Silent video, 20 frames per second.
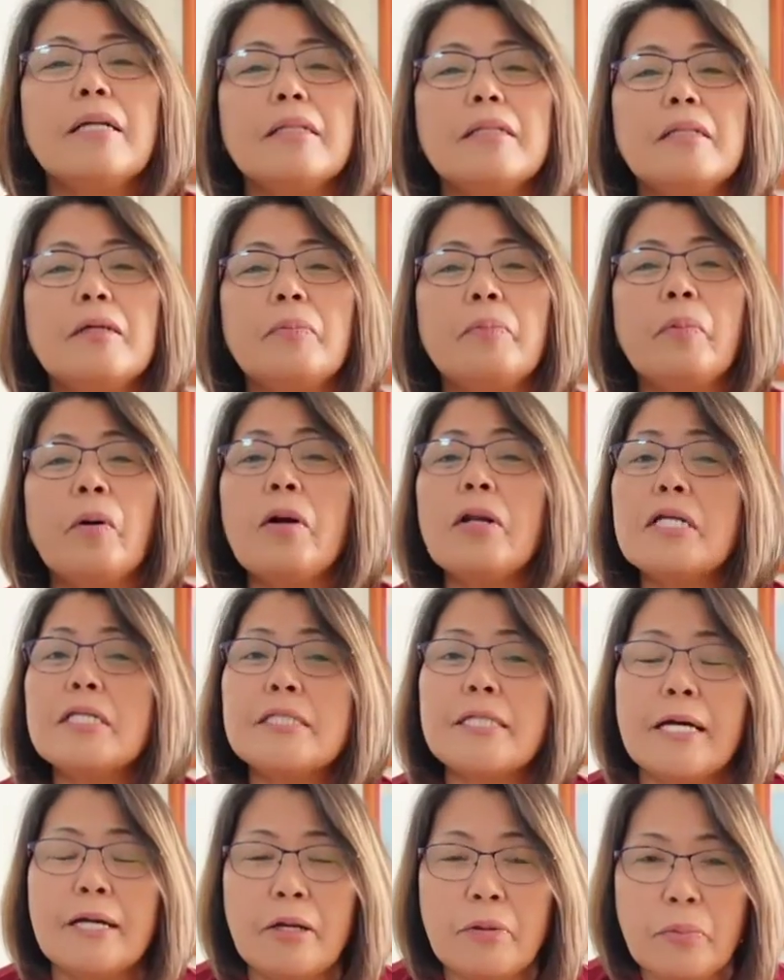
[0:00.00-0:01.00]
The
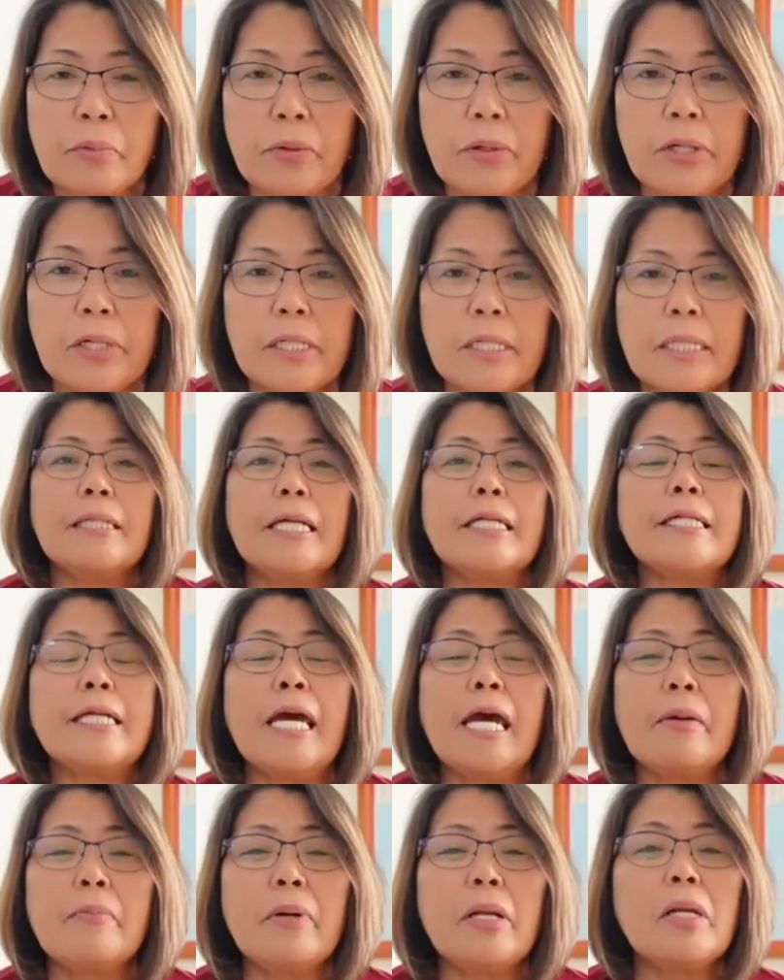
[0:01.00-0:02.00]
voluntary work that
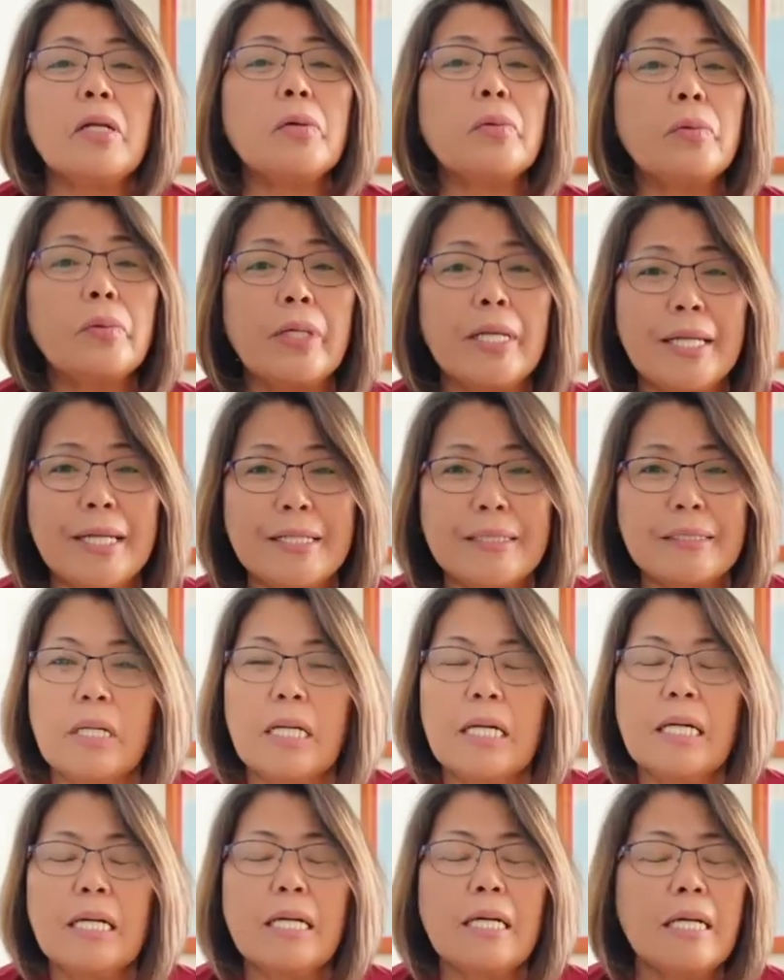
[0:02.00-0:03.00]
came along with it
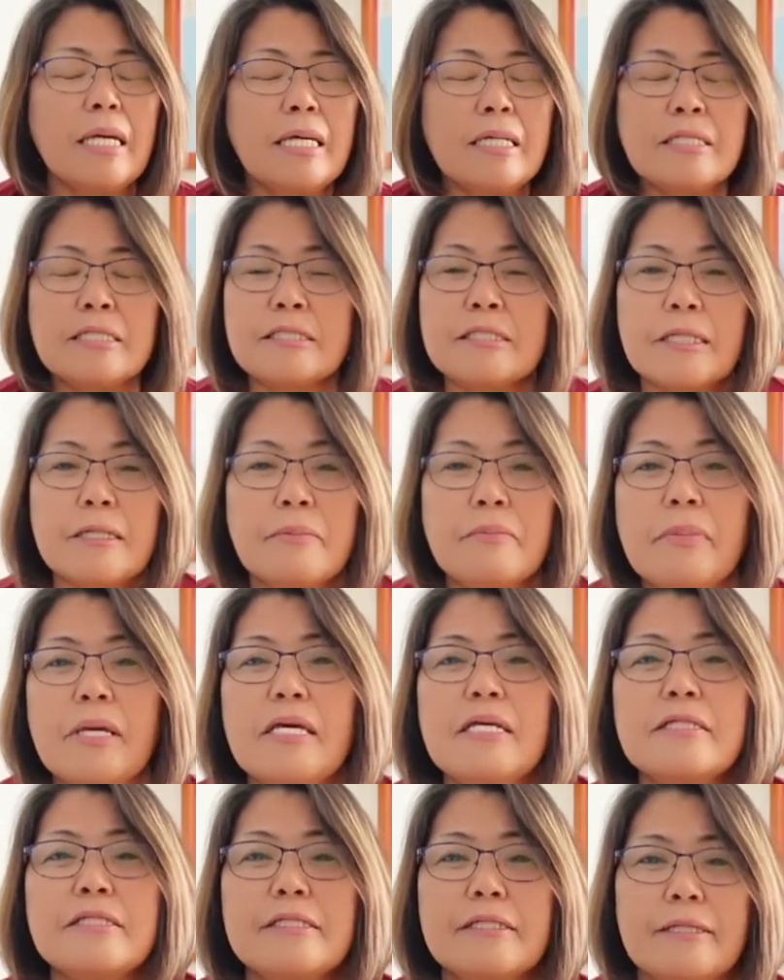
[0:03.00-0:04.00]
is
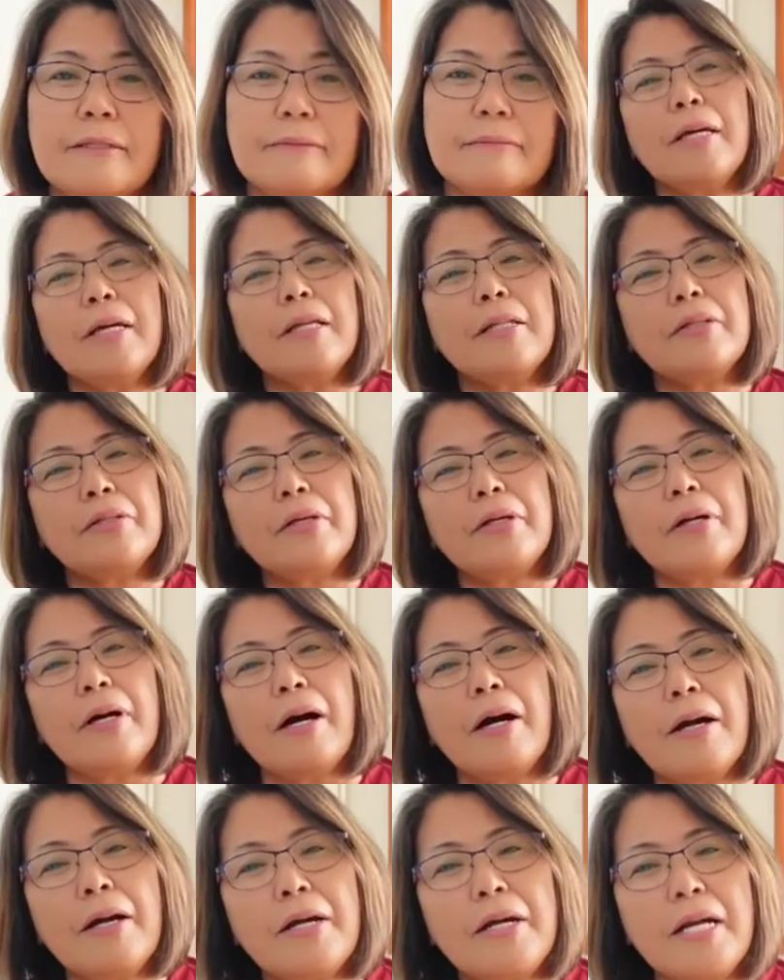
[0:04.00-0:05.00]
amazing. There
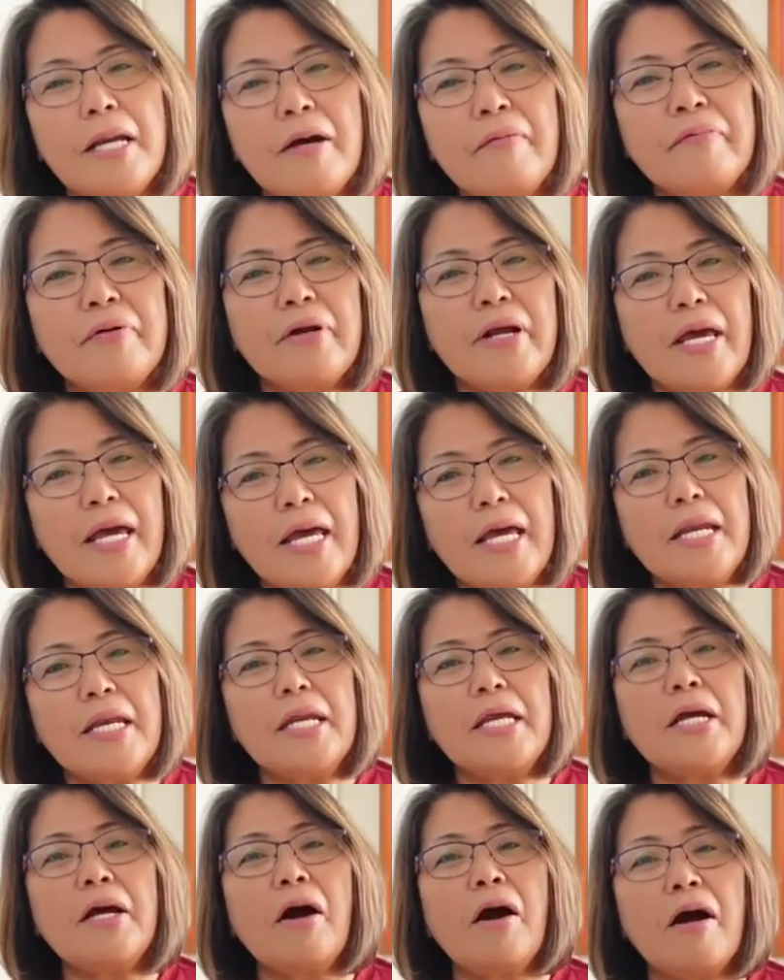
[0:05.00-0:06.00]
are never
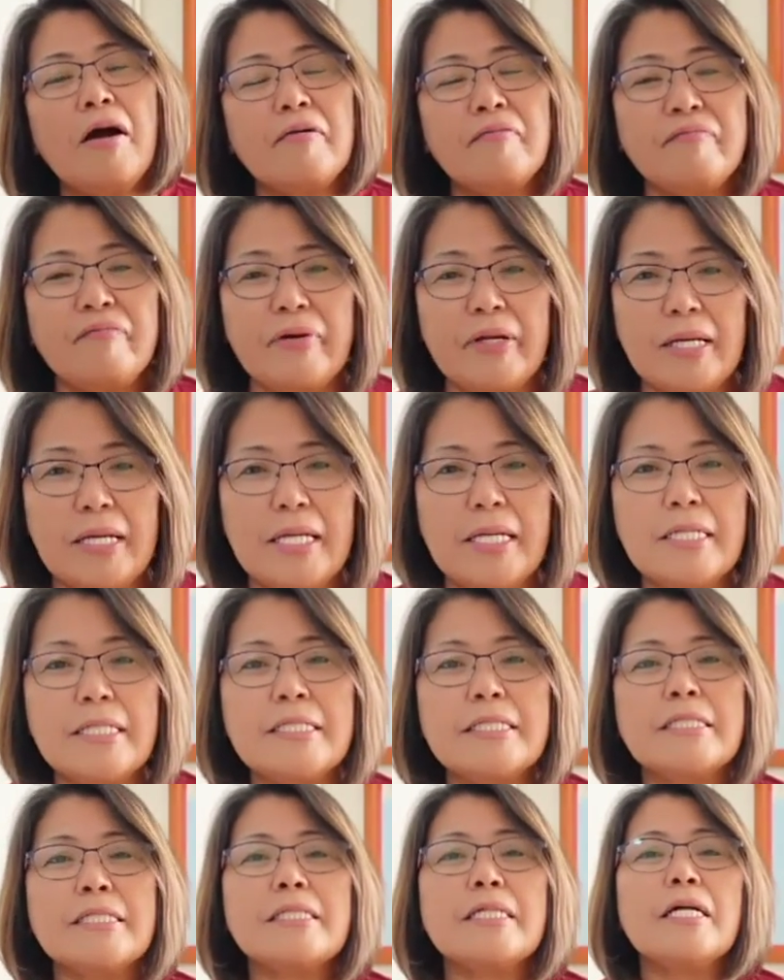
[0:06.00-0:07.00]
any hard
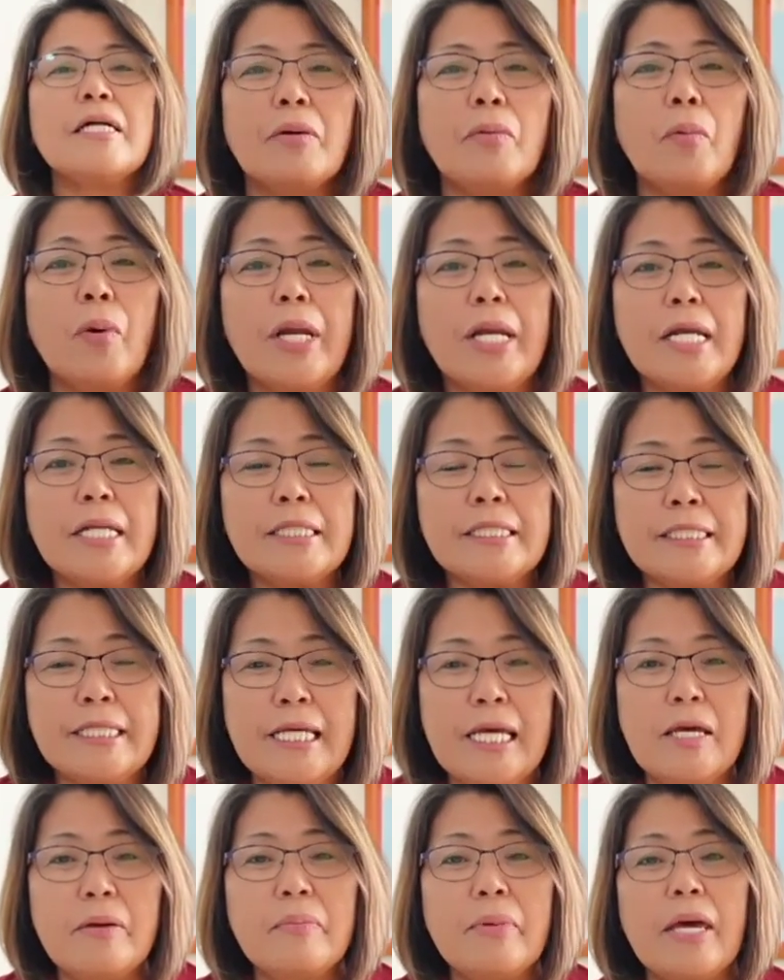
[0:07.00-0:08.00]
feelings when a
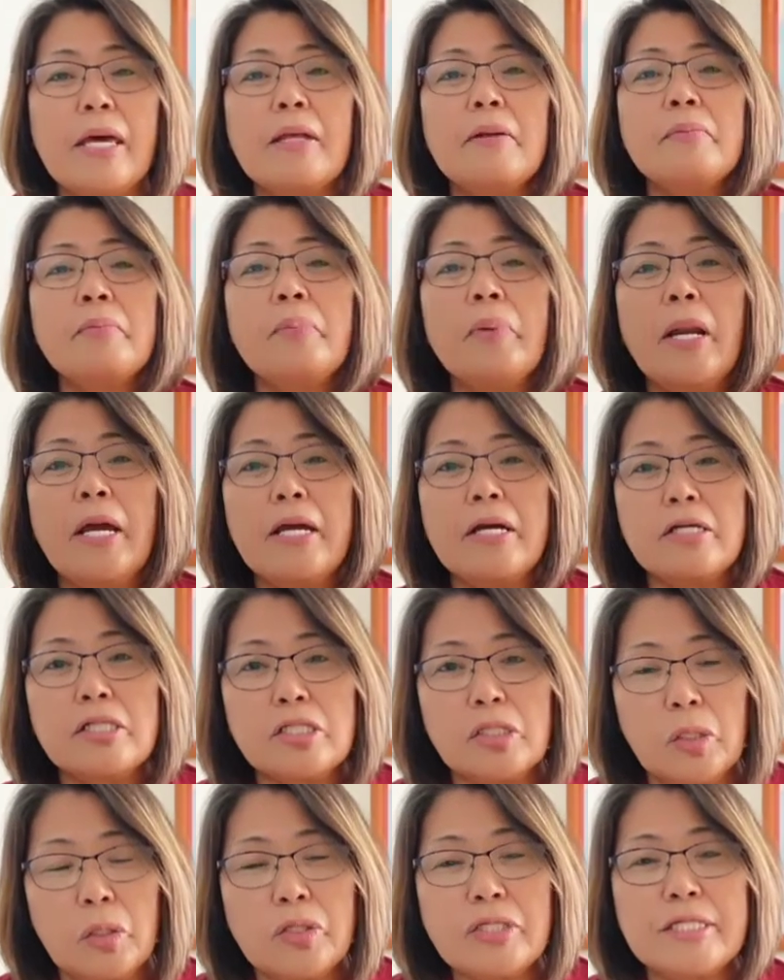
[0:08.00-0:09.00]
team and
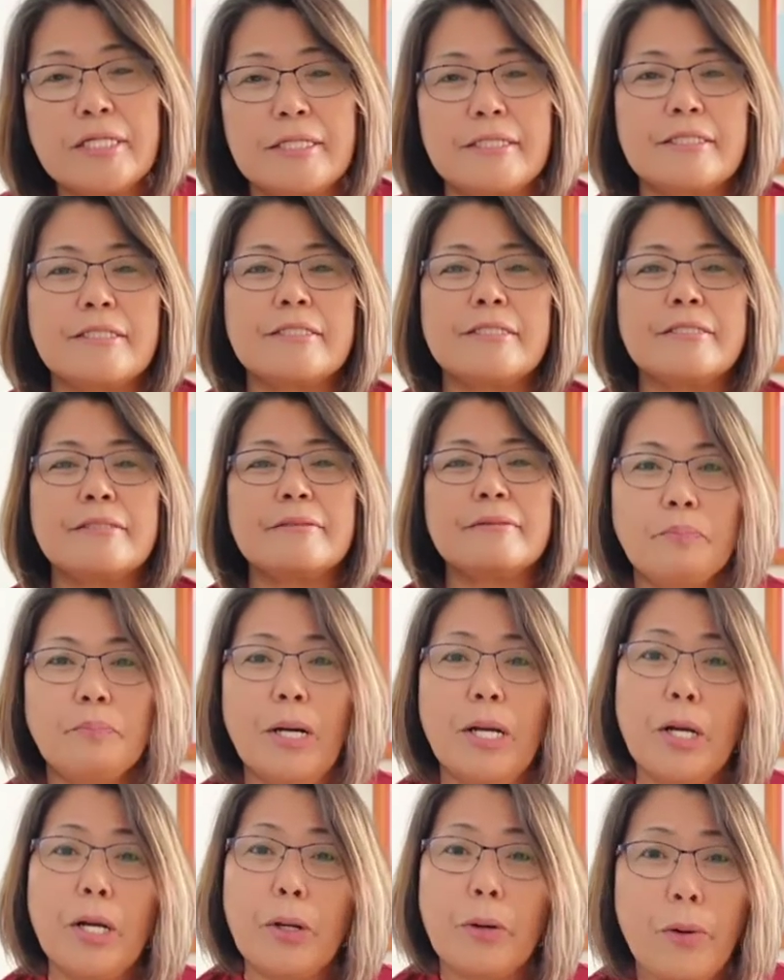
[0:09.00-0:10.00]
players loses,
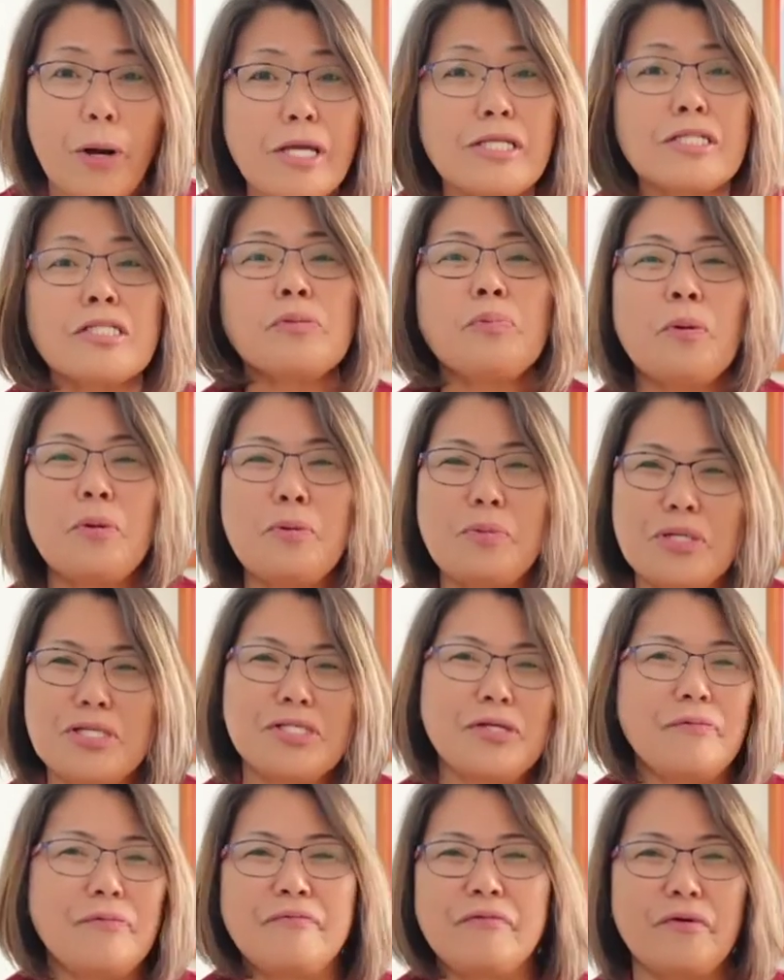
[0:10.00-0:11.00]
but a great
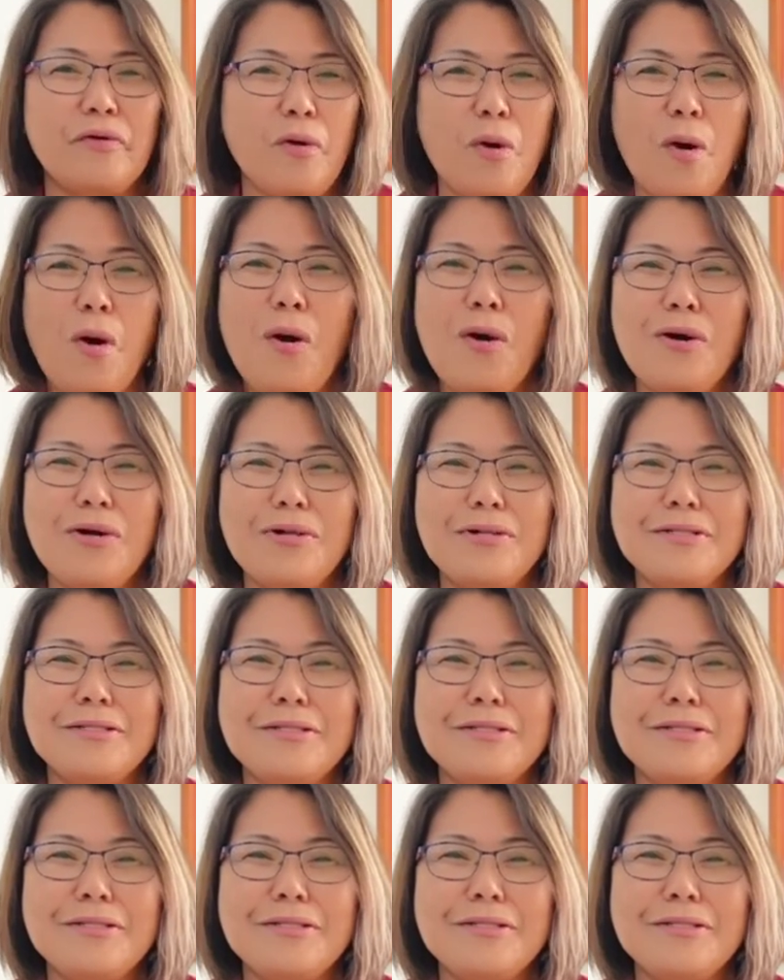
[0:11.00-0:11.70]
sportsmanship for all.